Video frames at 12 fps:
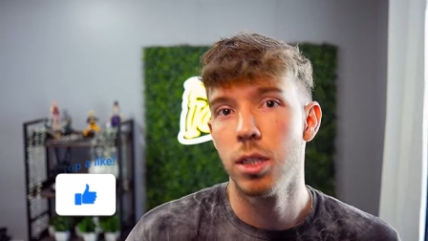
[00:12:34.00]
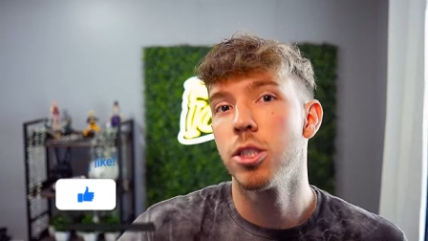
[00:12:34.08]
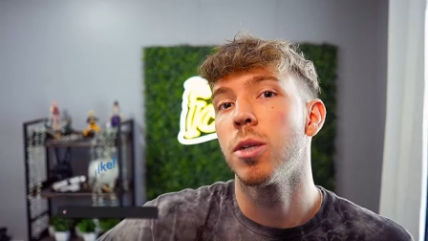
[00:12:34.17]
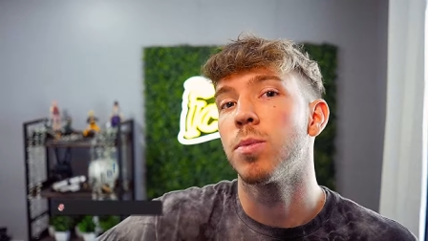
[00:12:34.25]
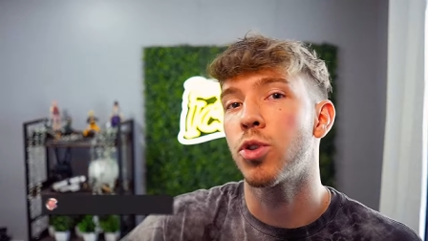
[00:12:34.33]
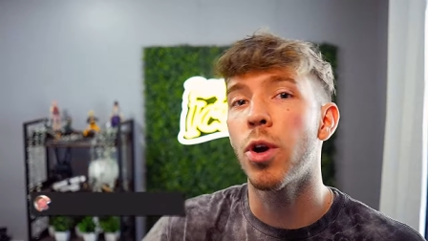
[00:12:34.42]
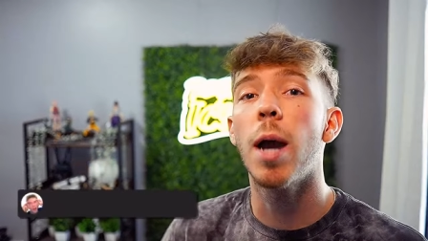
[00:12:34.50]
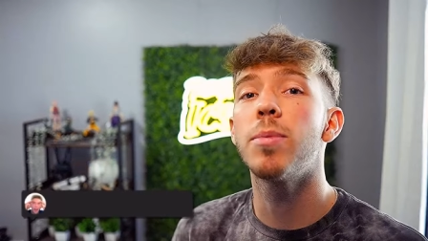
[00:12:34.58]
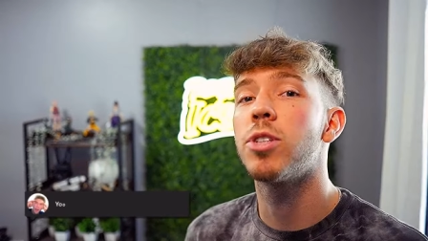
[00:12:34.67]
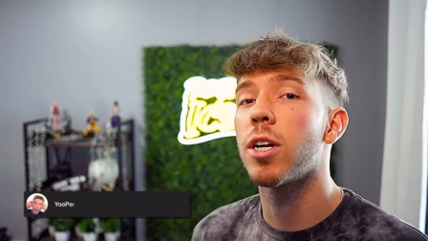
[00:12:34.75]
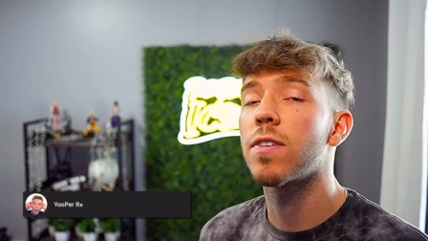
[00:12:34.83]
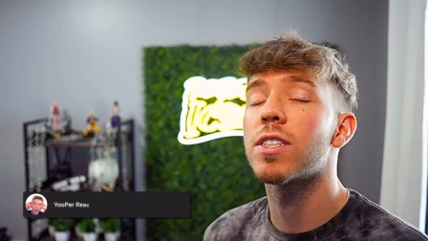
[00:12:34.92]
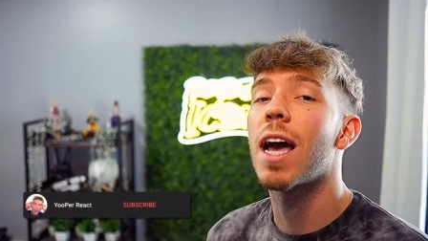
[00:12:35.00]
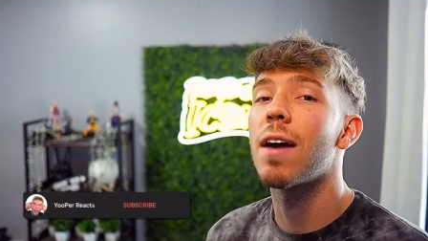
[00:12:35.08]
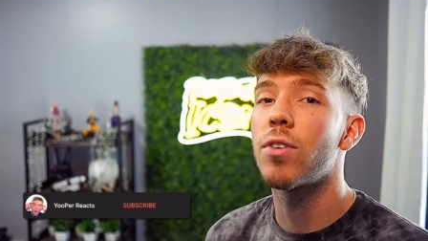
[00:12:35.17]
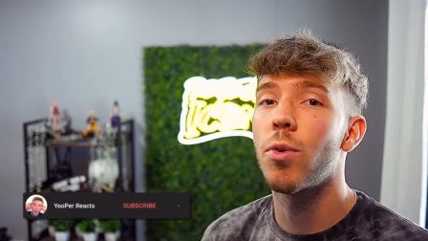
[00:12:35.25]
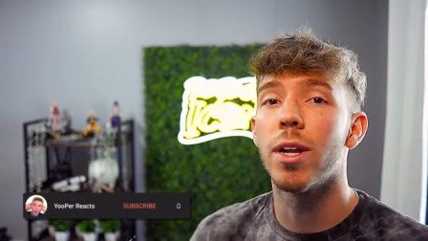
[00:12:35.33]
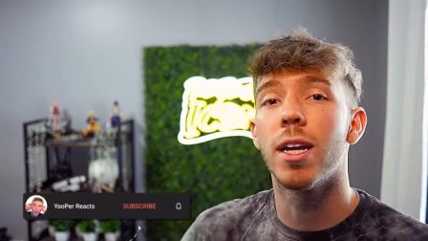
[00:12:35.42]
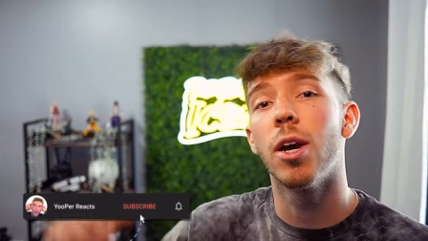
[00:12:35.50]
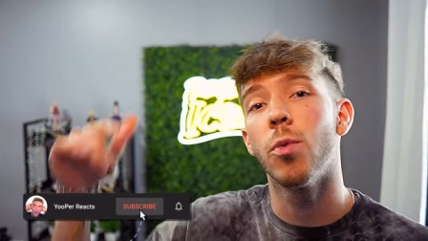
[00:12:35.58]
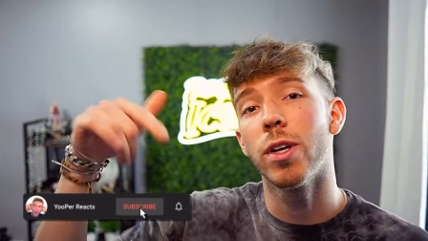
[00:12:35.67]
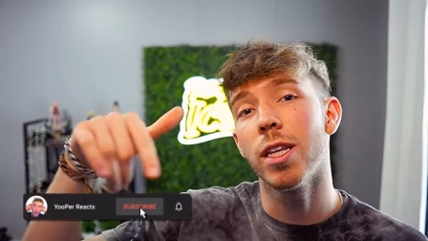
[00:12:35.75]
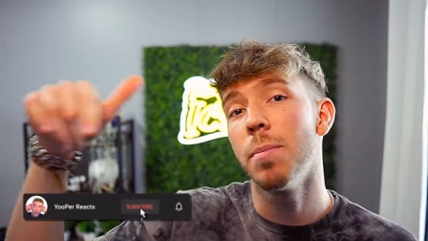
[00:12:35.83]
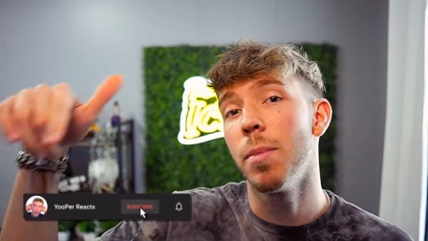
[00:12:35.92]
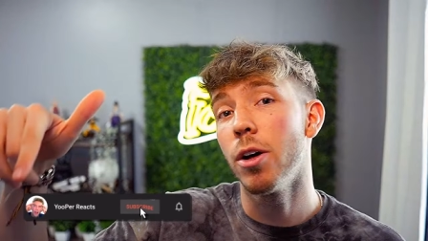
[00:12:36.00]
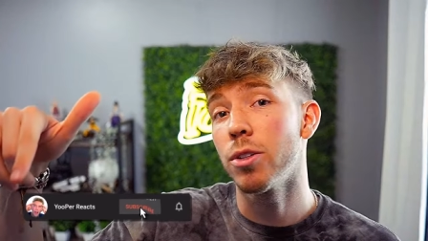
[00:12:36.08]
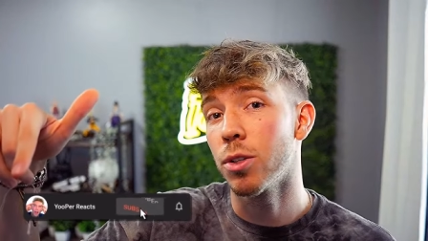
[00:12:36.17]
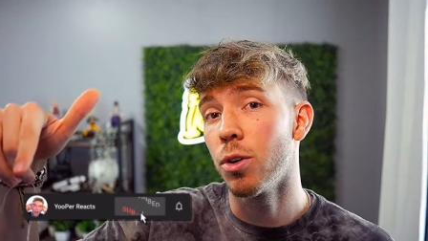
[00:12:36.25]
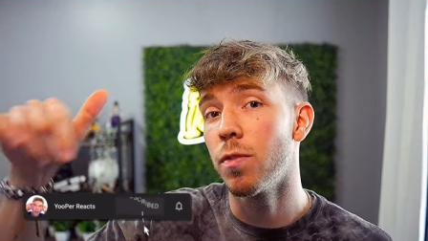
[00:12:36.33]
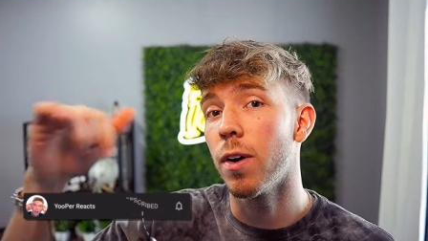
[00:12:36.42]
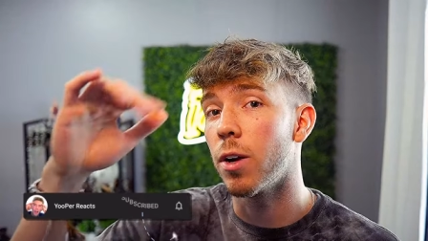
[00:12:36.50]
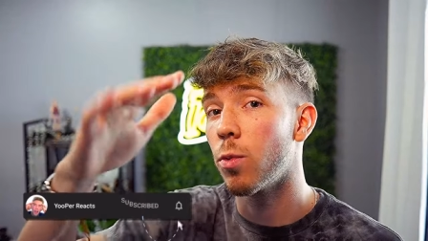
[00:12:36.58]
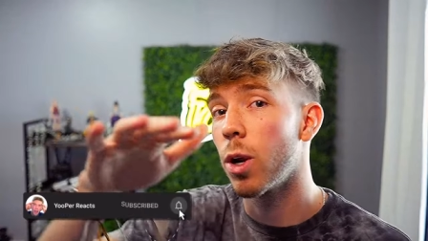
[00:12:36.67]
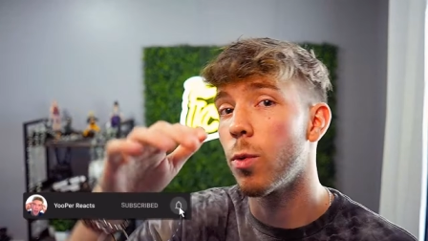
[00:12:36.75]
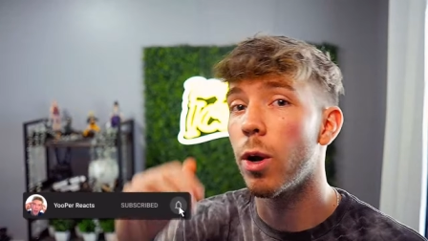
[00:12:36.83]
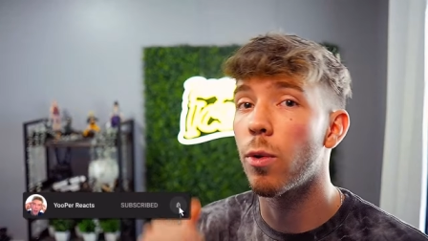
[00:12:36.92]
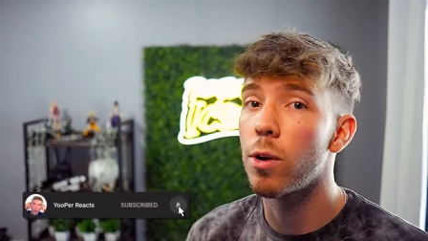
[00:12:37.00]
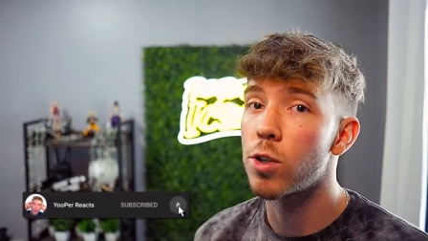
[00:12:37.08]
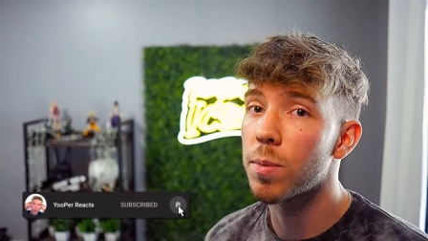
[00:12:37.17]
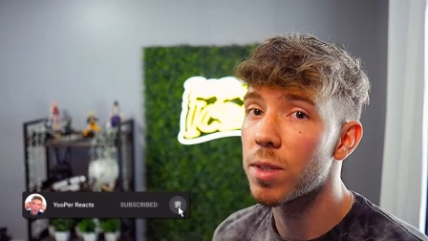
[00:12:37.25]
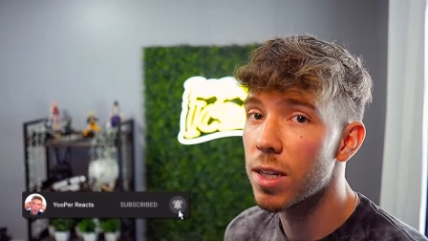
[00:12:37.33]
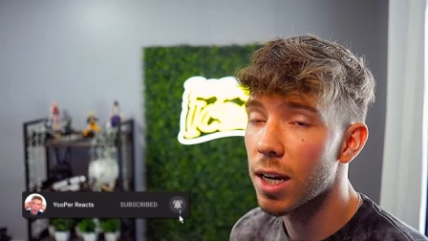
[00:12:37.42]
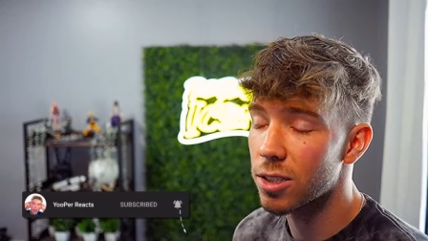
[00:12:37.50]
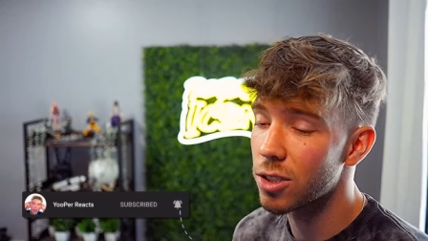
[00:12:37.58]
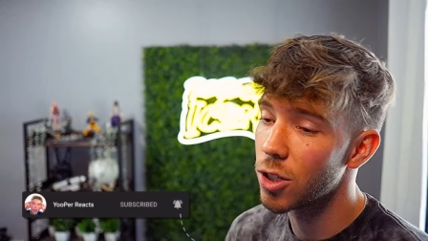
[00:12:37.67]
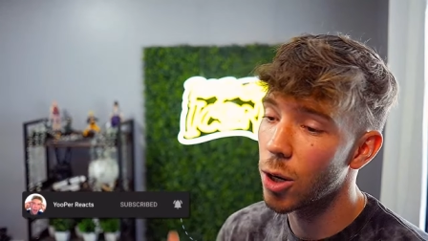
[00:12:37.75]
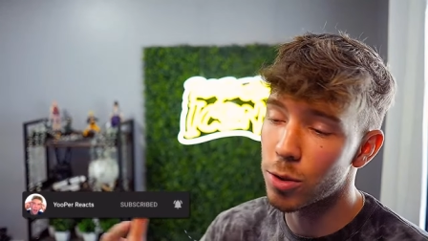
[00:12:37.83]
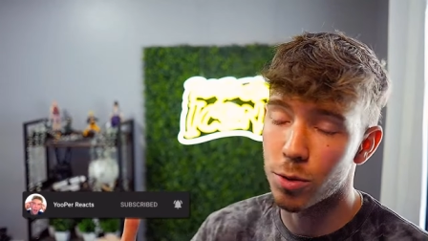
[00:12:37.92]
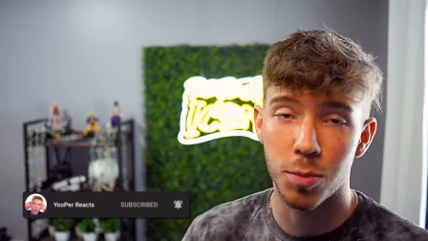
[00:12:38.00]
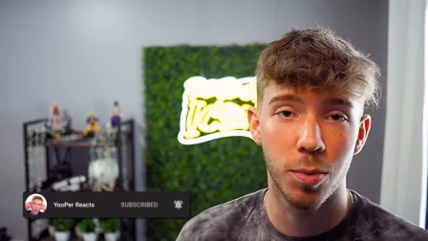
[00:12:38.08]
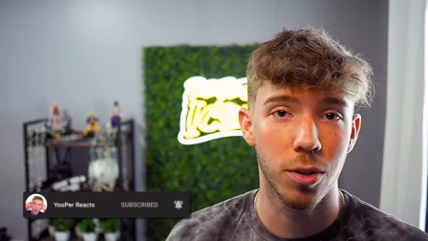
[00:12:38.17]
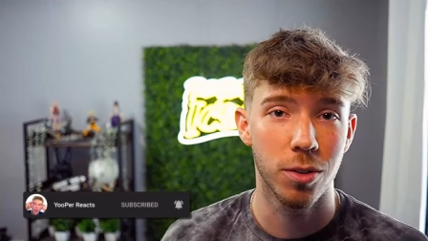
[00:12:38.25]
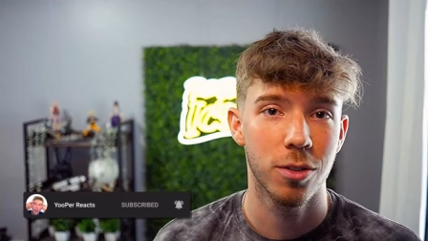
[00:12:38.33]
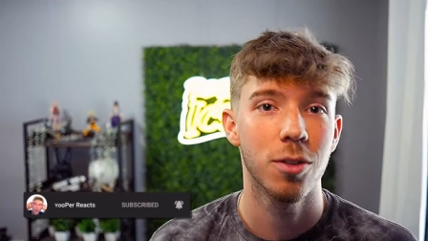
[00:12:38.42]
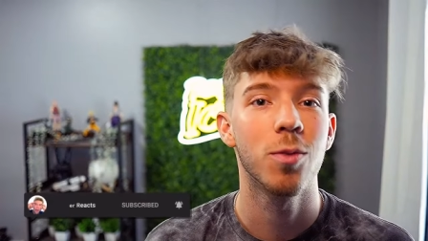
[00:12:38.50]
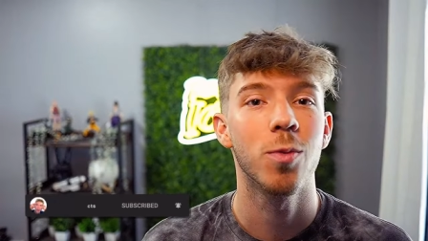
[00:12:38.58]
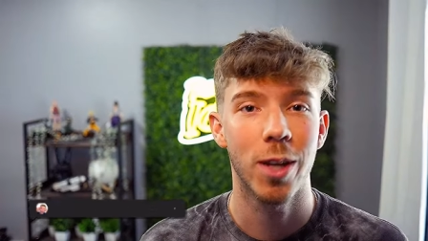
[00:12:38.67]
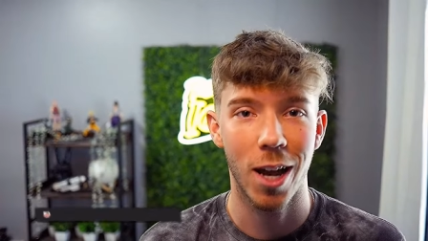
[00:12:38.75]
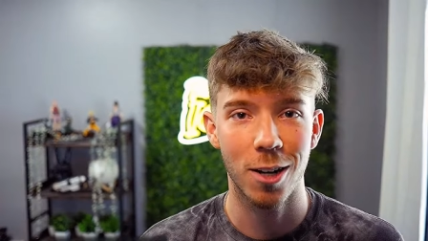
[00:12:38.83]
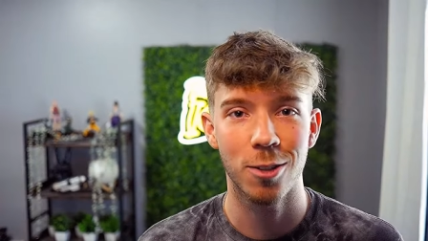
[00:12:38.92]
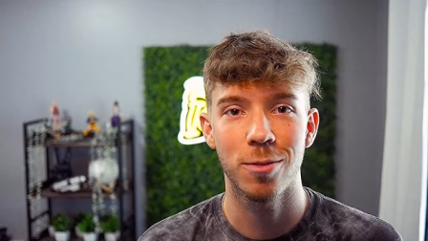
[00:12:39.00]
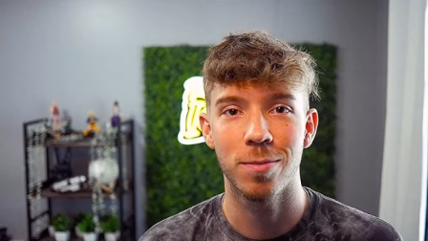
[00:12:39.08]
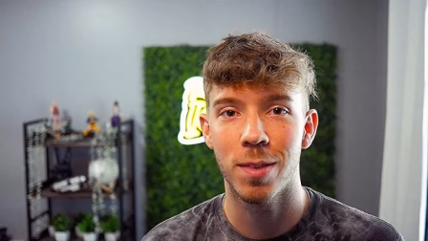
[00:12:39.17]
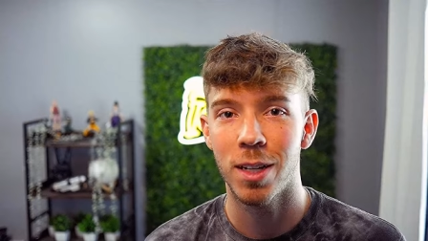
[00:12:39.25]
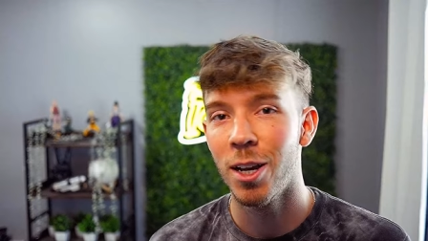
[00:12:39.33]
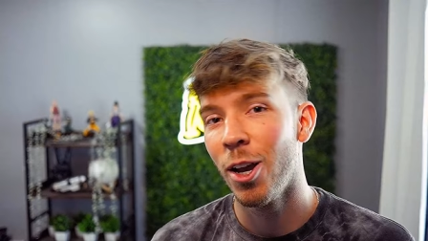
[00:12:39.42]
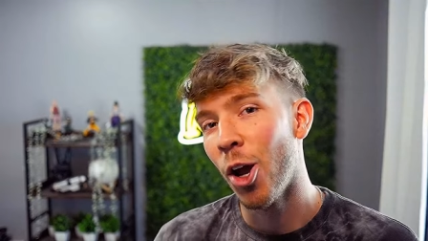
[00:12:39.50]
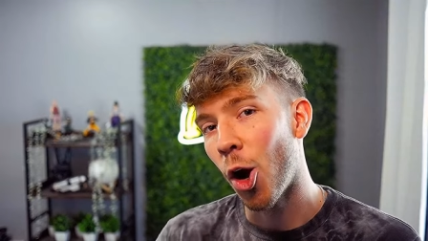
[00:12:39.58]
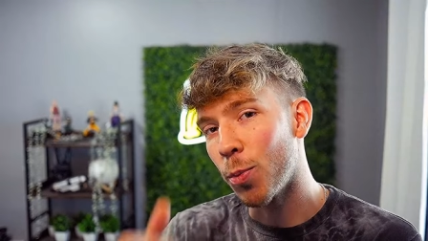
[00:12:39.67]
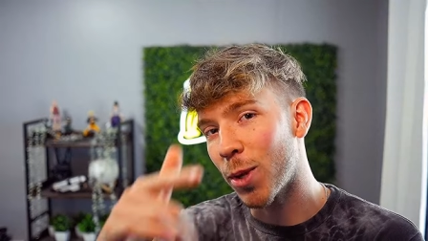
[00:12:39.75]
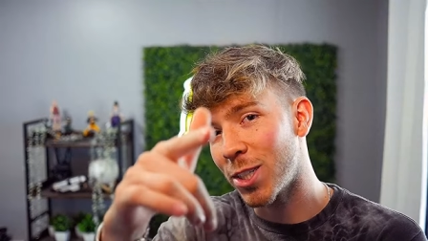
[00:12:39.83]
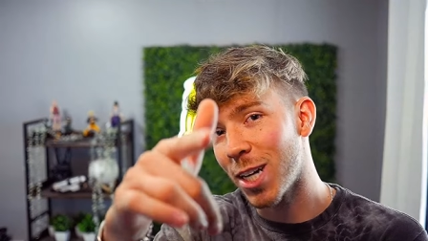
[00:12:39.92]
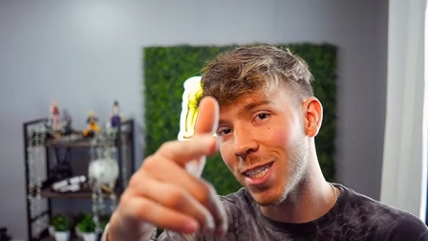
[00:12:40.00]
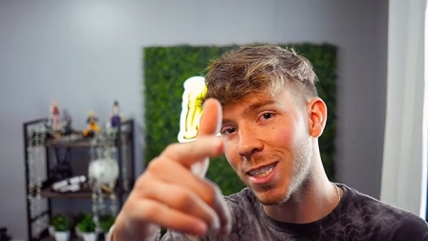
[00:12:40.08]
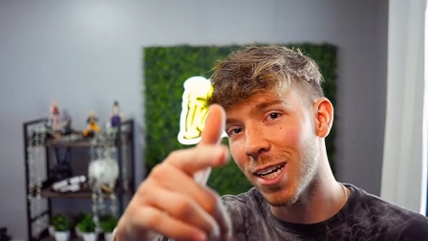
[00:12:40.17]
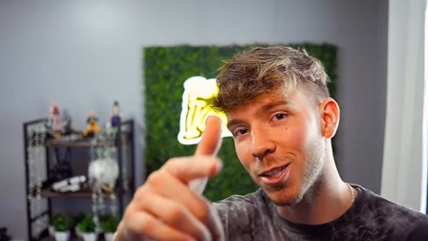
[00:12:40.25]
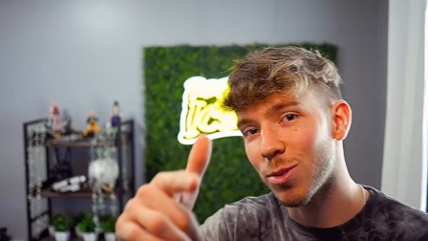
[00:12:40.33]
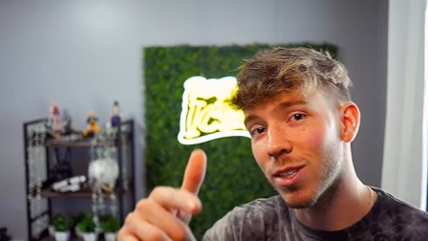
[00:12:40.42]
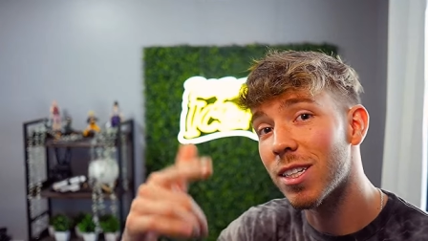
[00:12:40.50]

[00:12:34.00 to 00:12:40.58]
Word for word: Subscribe to the channel if you guys haven't already, and ring that bell to get notified right away when I drop the next Naruto Shippuden reaction. Hope to catch you guys in the next one.